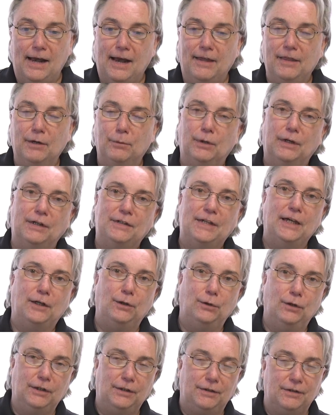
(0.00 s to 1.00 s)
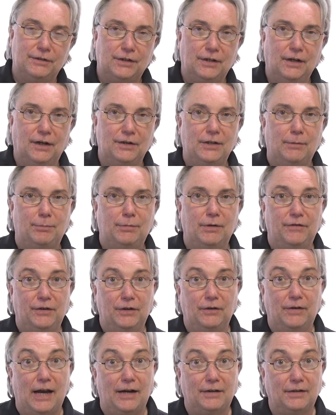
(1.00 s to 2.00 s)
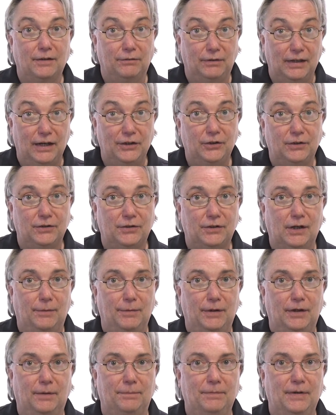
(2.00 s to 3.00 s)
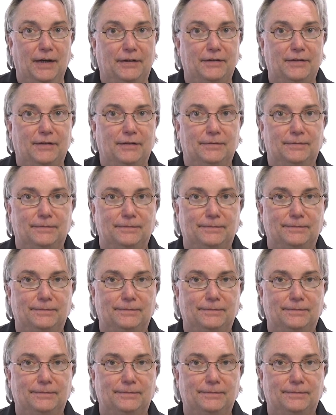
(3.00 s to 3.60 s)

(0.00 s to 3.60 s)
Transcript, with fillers: And then we're going to take a look at this concept of interactive legends coming up next.